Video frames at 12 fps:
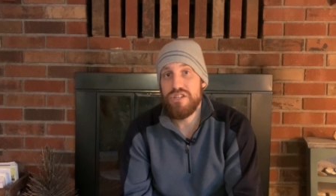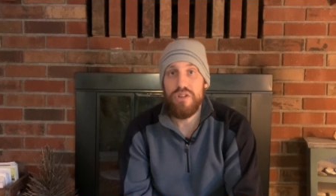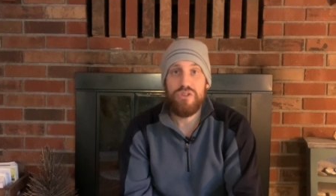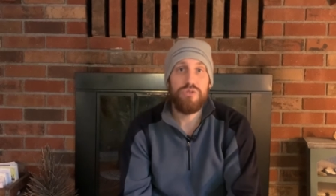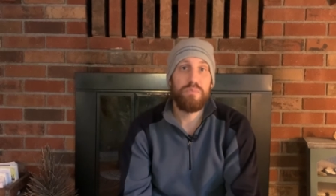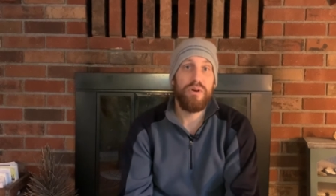
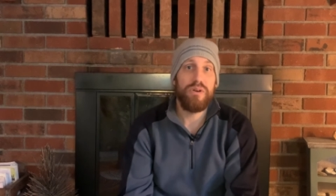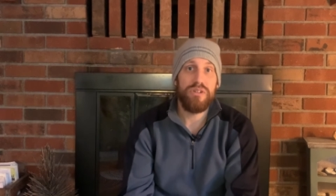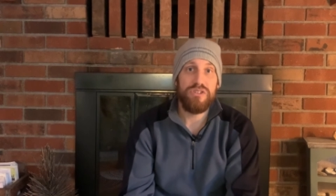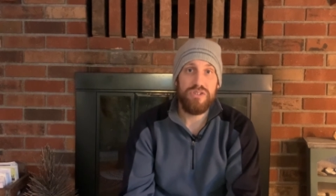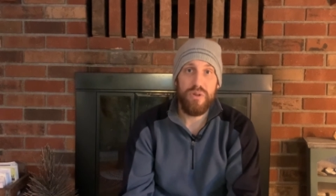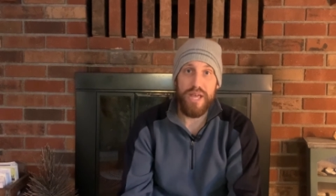other's
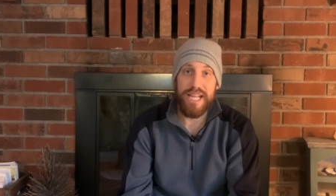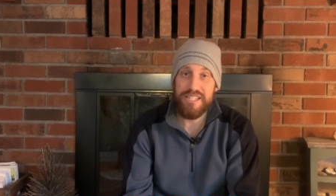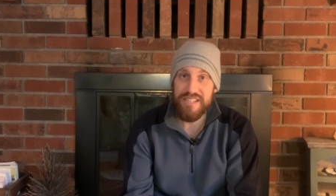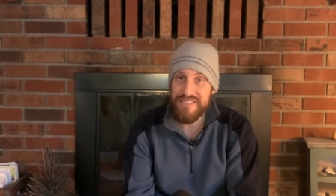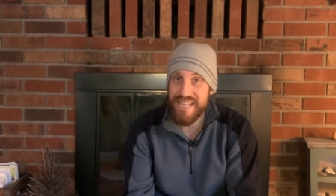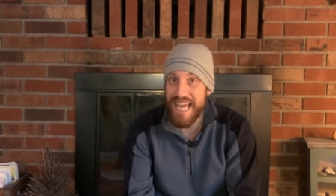burdens. So that's
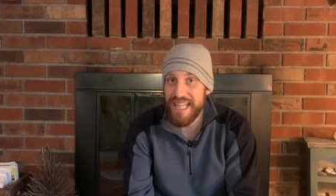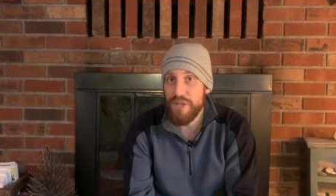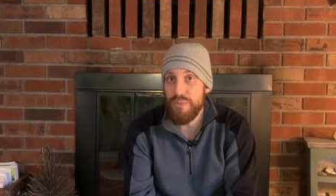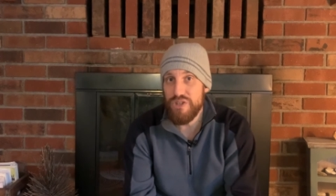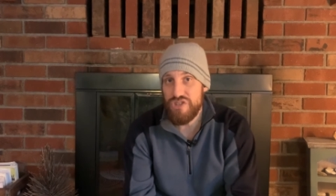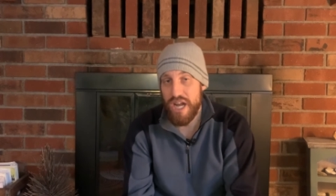exactly
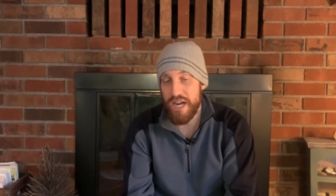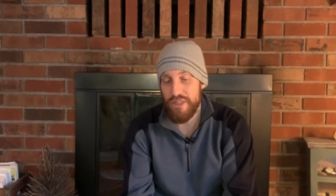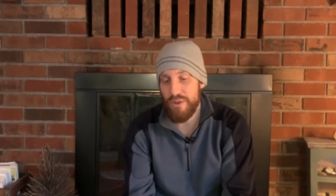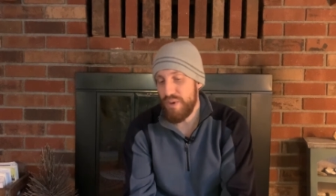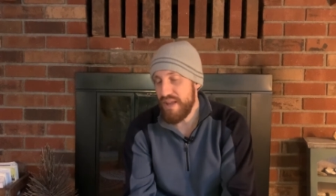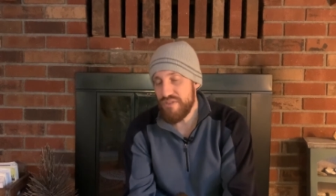what
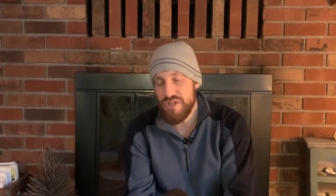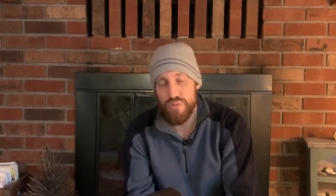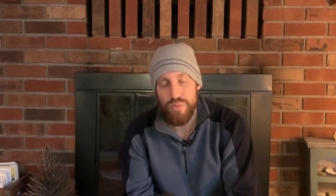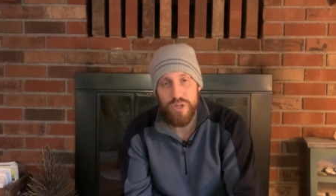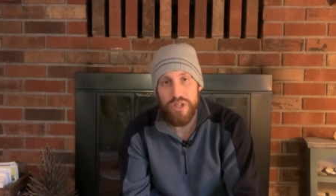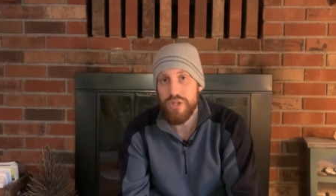Jonathan, we have this
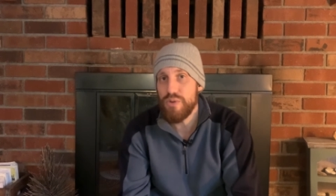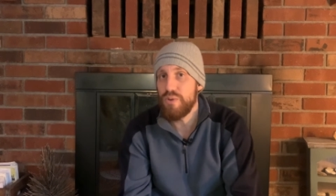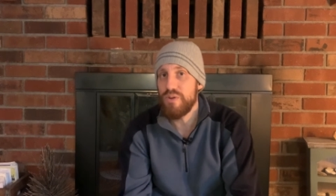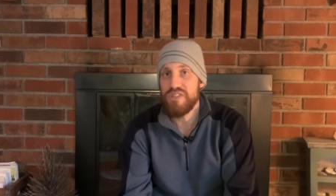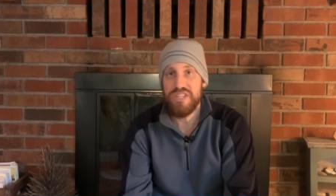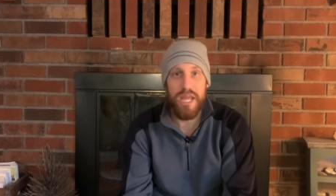really
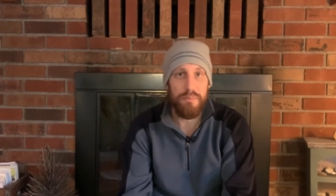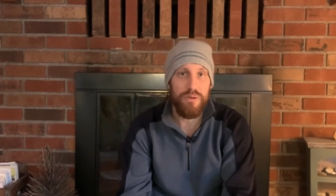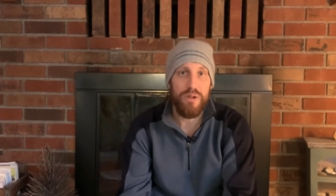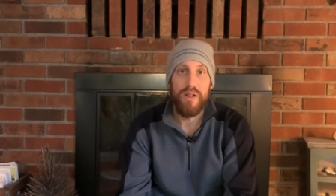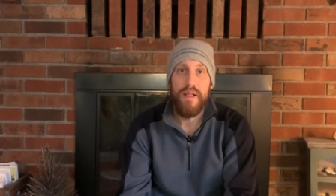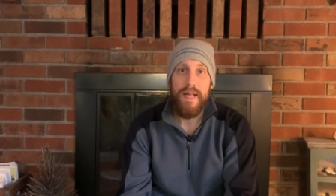cool
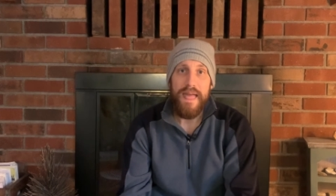example.